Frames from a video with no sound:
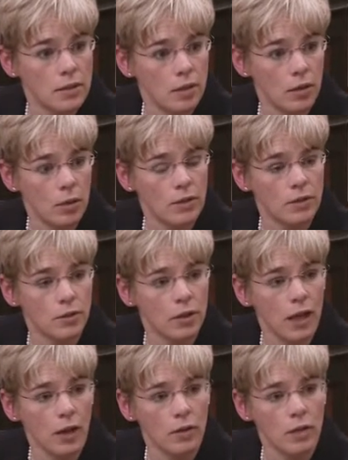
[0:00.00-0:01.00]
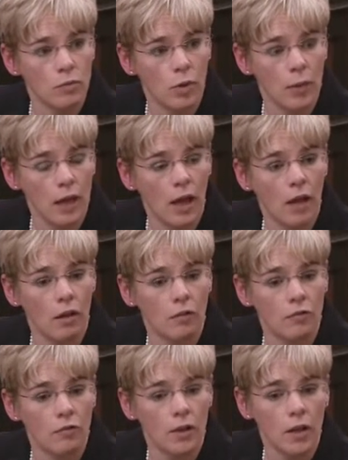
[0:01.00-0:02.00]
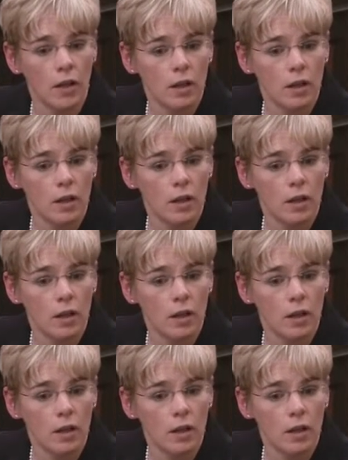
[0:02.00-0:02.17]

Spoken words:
So in certain counties where we have